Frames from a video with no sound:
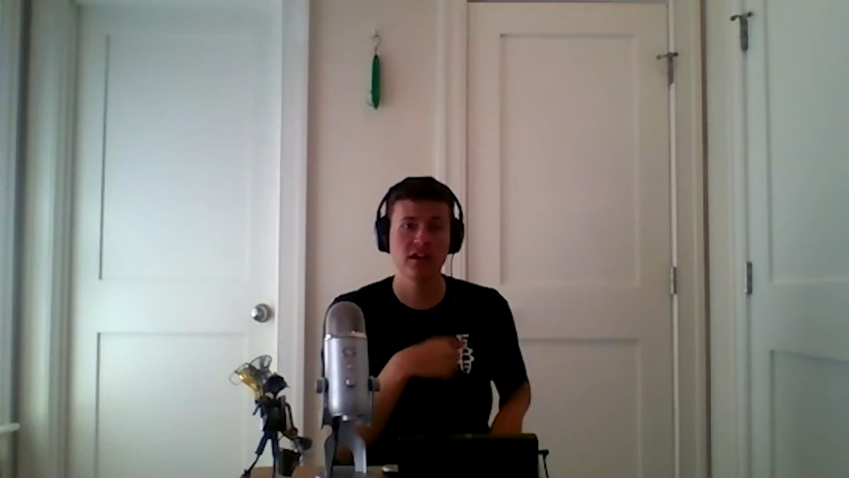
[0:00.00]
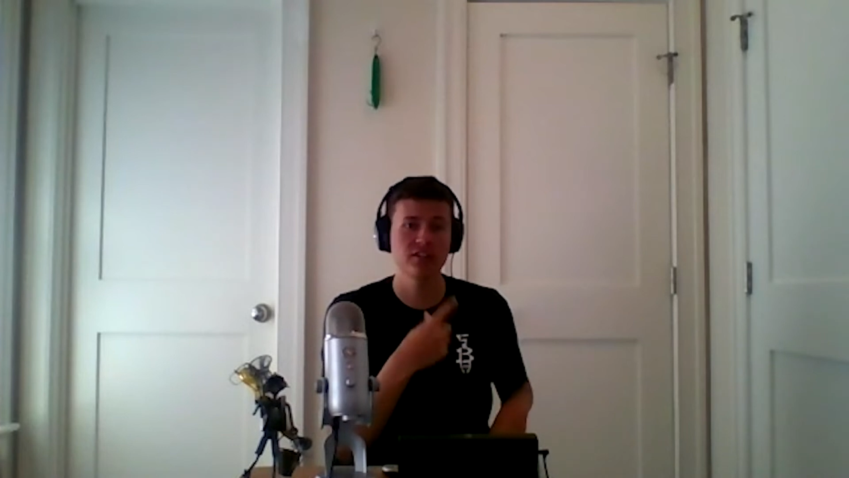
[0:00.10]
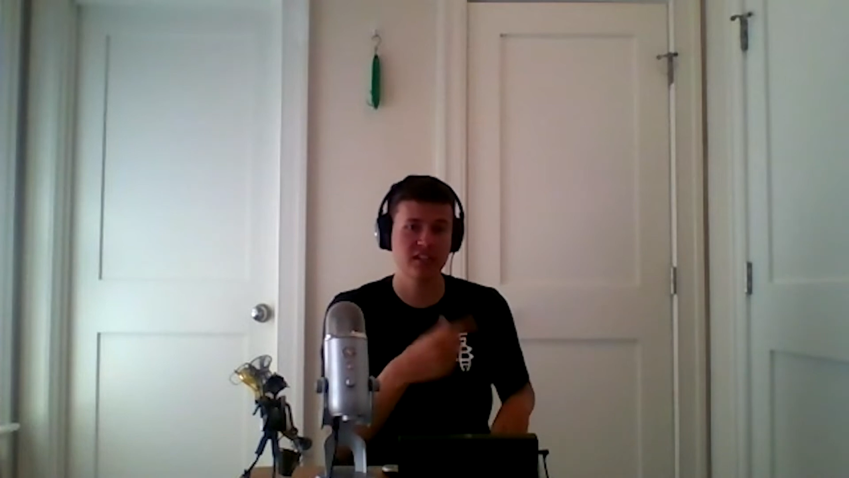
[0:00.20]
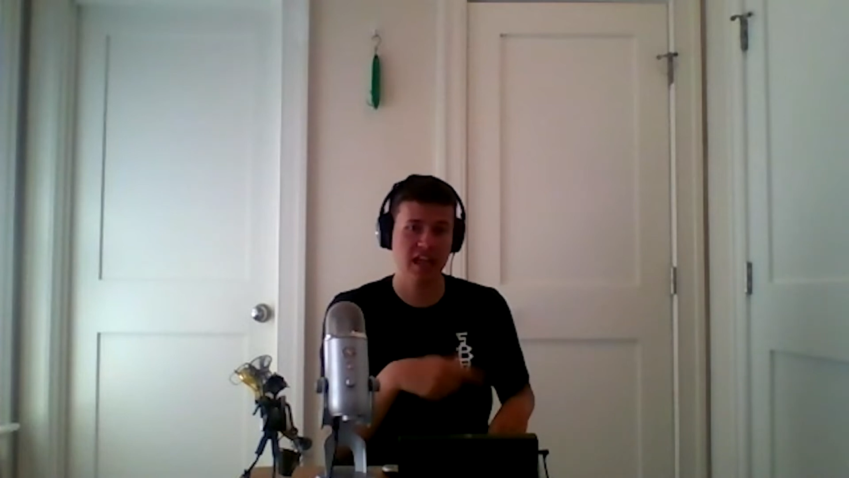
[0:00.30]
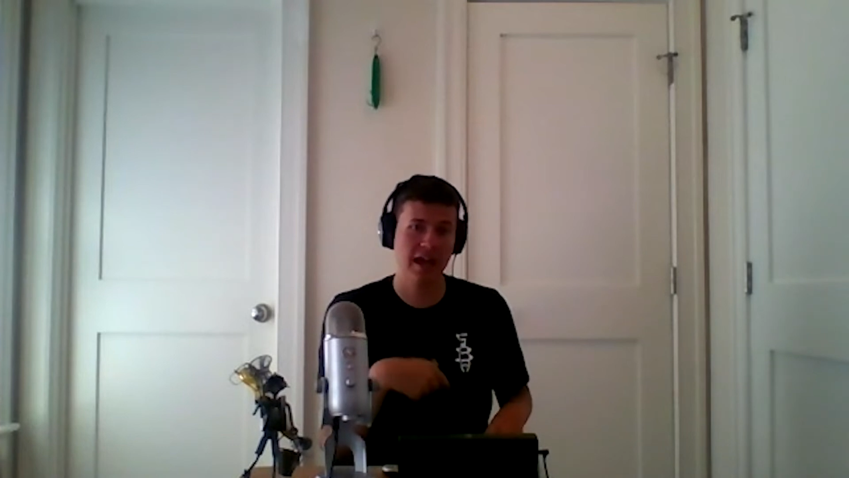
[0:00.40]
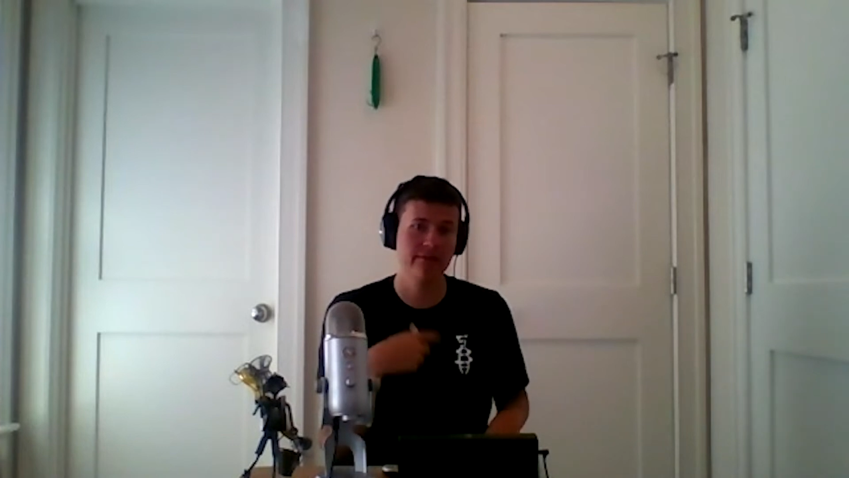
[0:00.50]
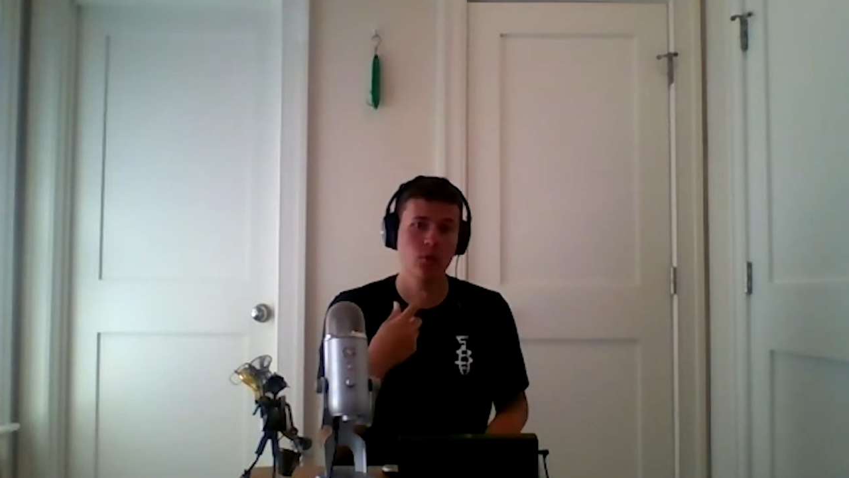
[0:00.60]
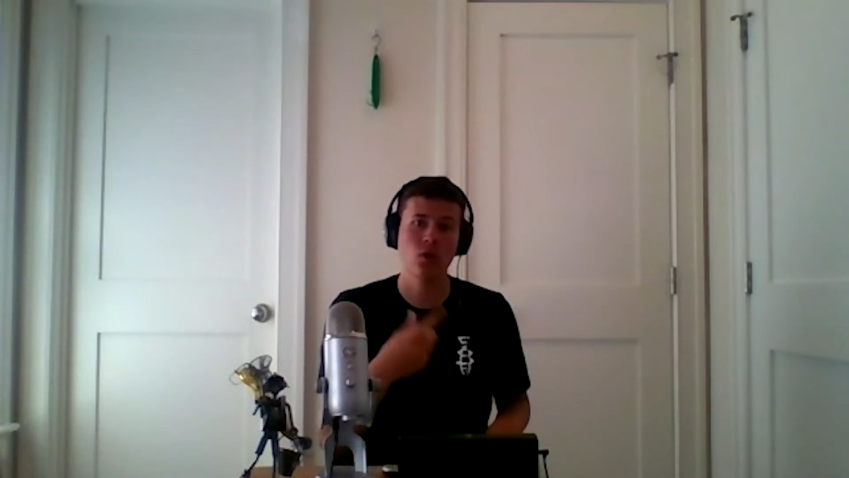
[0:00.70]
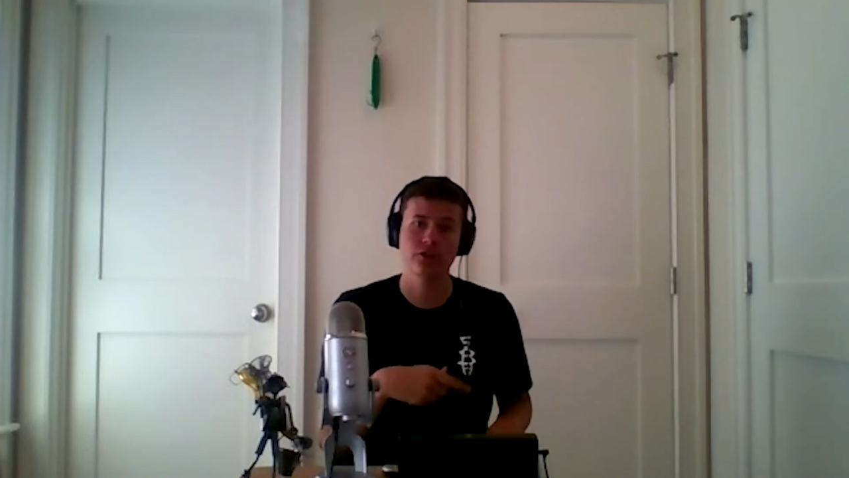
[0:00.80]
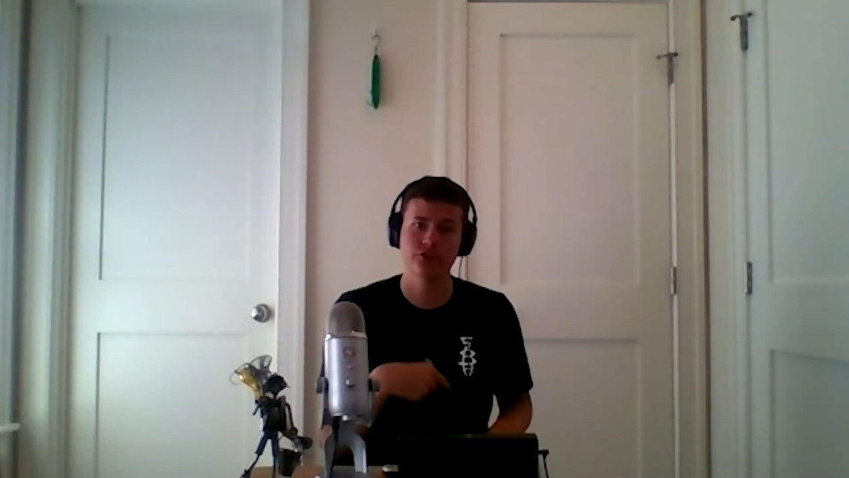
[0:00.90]
I just have the
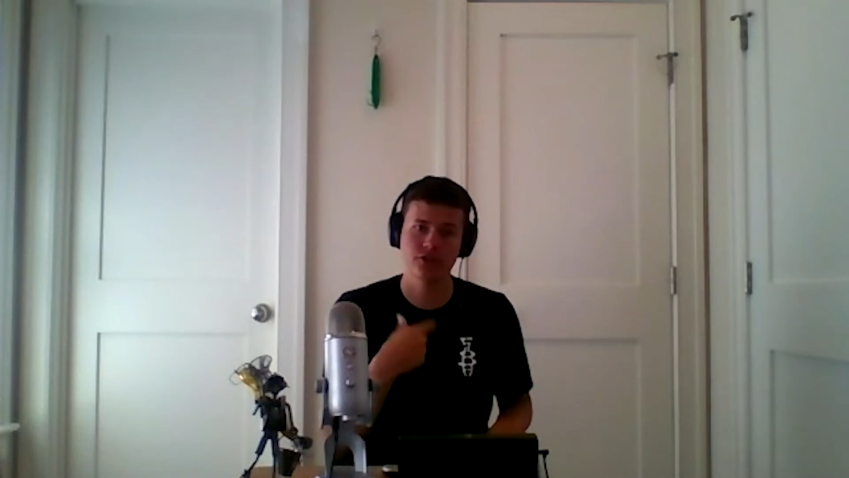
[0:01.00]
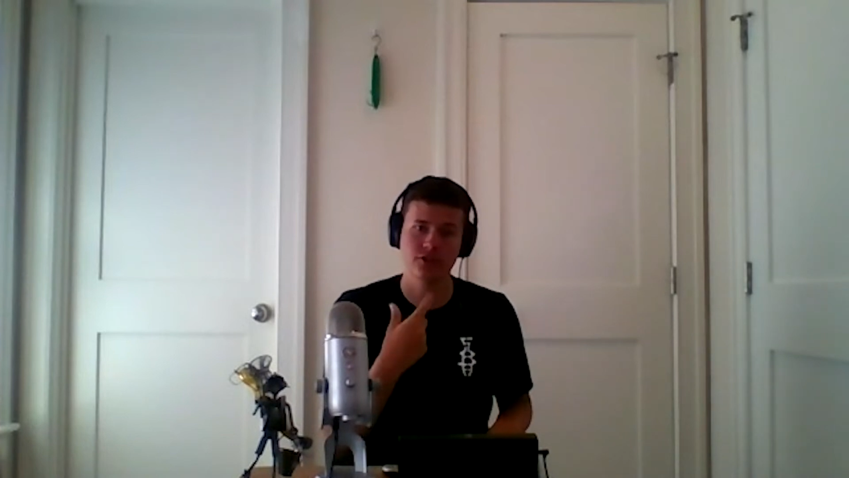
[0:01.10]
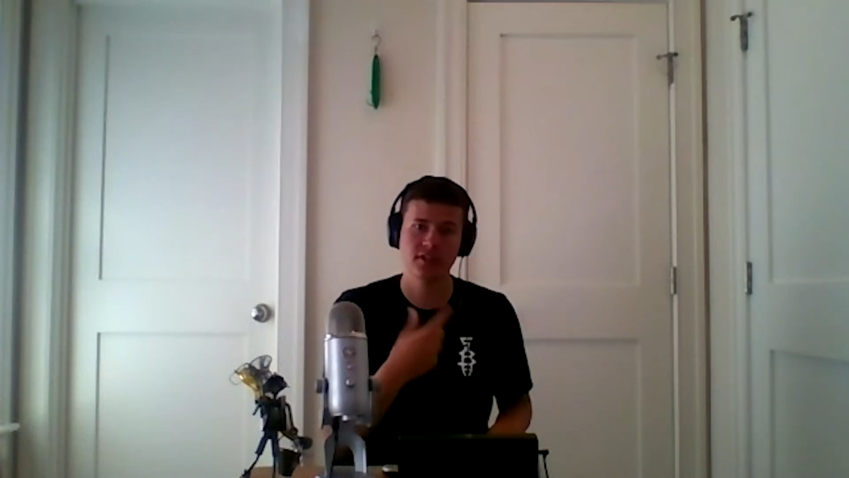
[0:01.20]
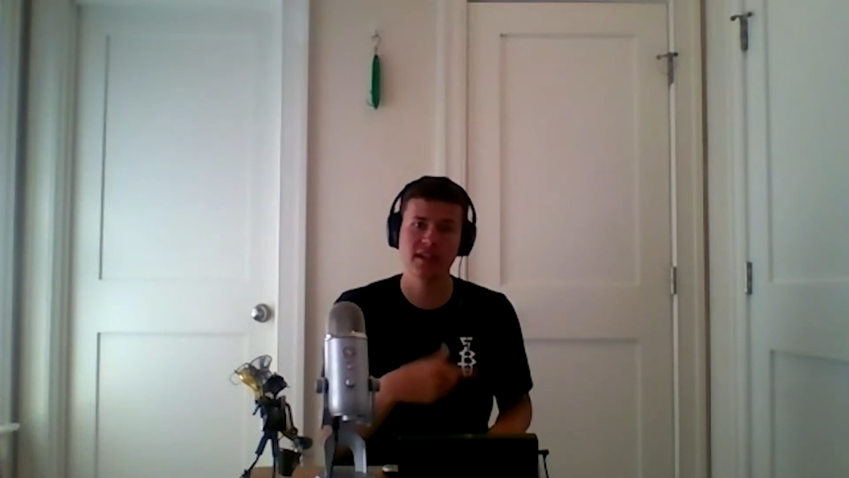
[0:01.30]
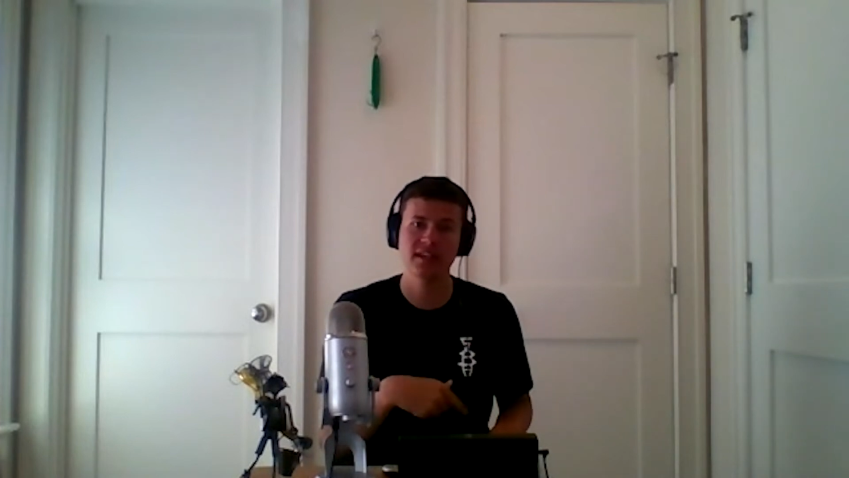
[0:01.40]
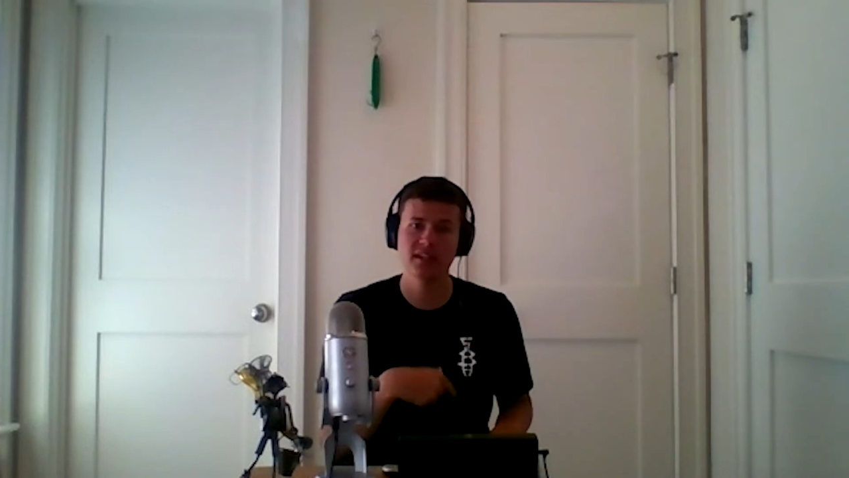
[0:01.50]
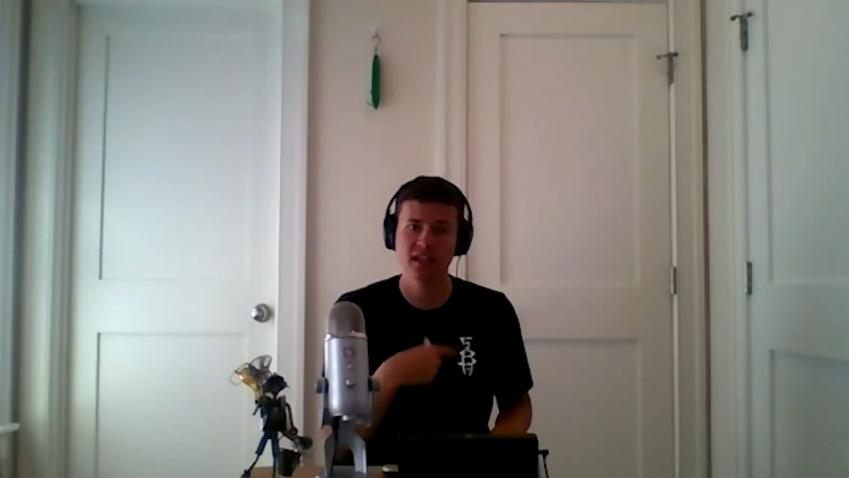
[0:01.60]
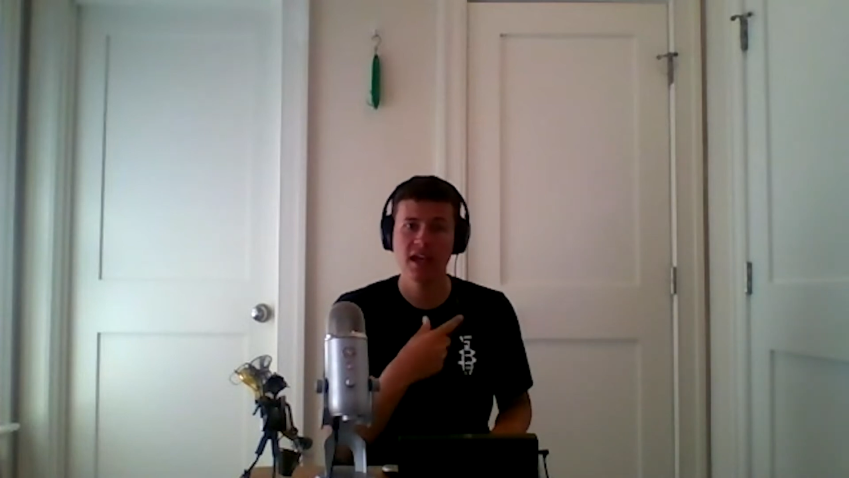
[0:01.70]
water circulating,